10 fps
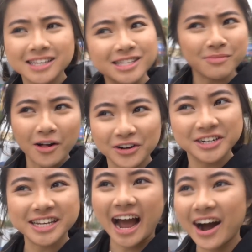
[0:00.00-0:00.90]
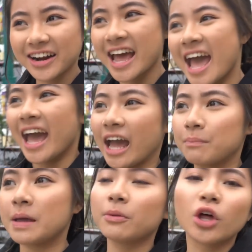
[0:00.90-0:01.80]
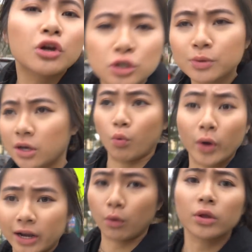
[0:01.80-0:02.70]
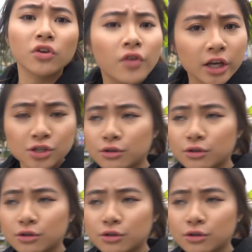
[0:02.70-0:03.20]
a smaller town and people thought YouTube was like weird. Like what the fuck is